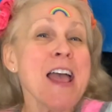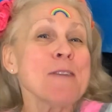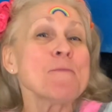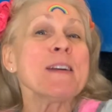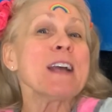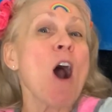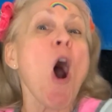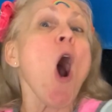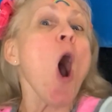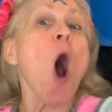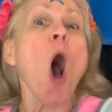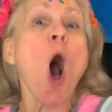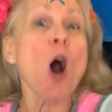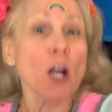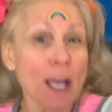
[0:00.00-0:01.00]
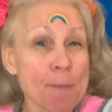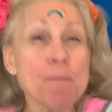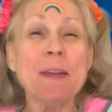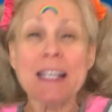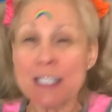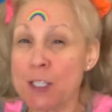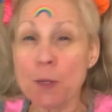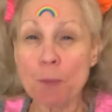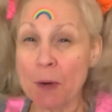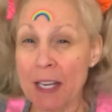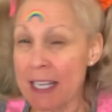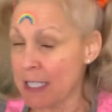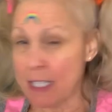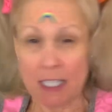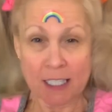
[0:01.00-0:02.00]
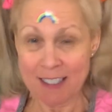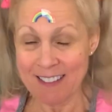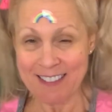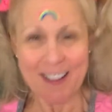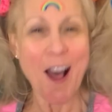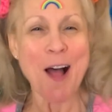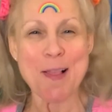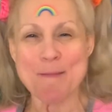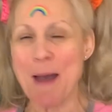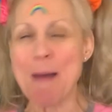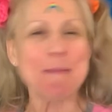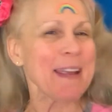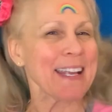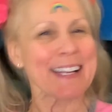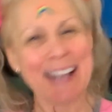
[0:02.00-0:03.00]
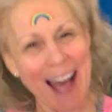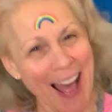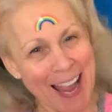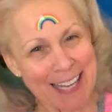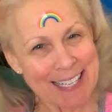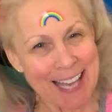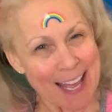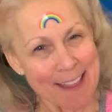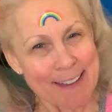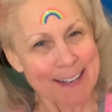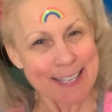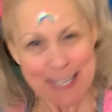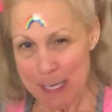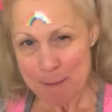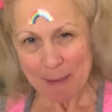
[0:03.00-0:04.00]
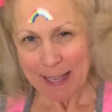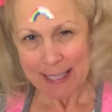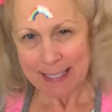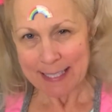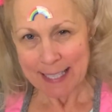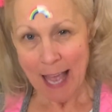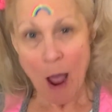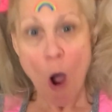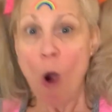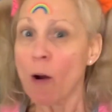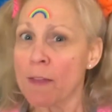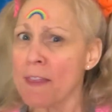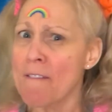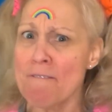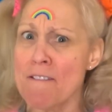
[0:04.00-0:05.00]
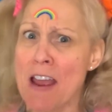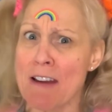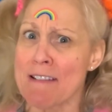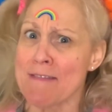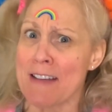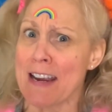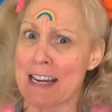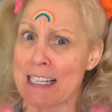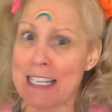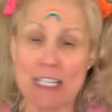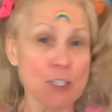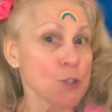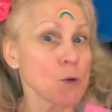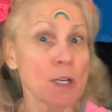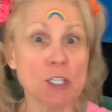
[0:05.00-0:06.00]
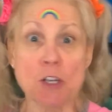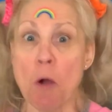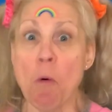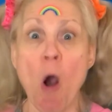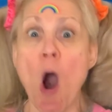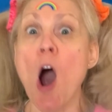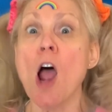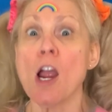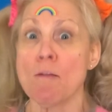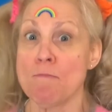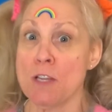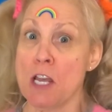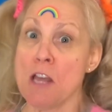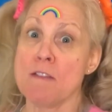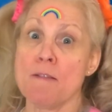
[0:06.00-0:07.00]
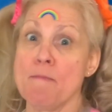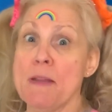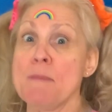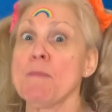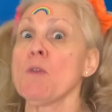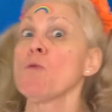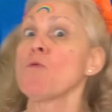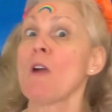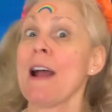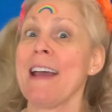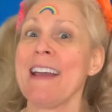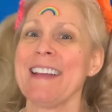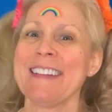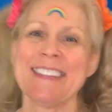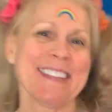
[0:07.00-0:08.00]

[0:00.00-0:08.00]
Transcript: We all can be super kids because it's all about being kind to other humans, or at the very, very least doing no harm to other people, right?